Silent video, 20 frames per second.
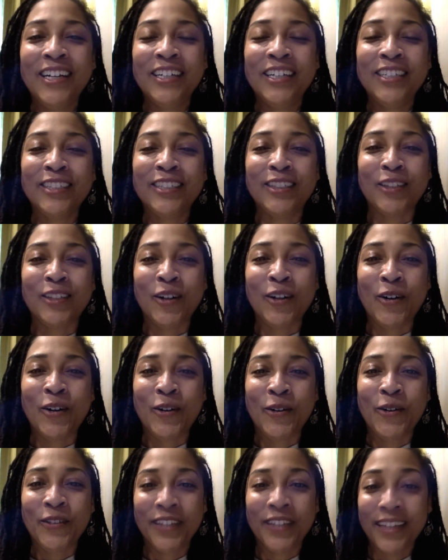
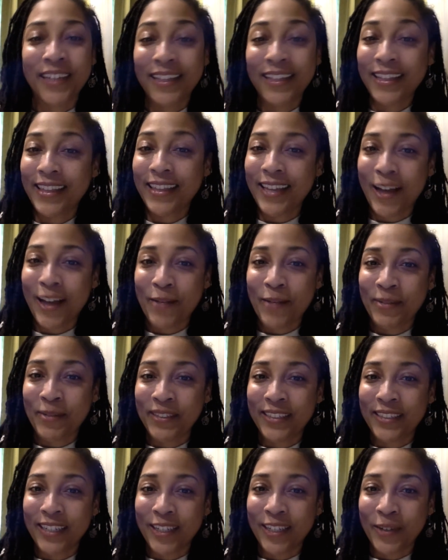So, the other thing I've been
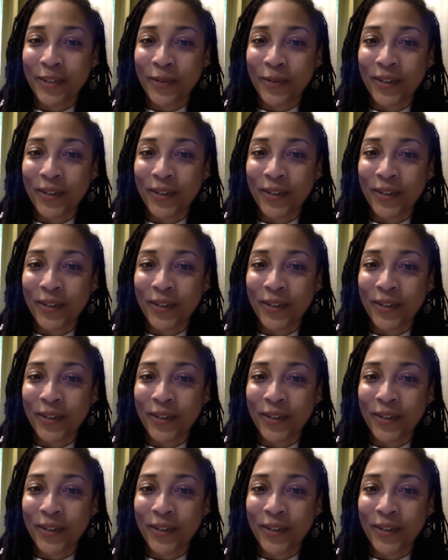dealing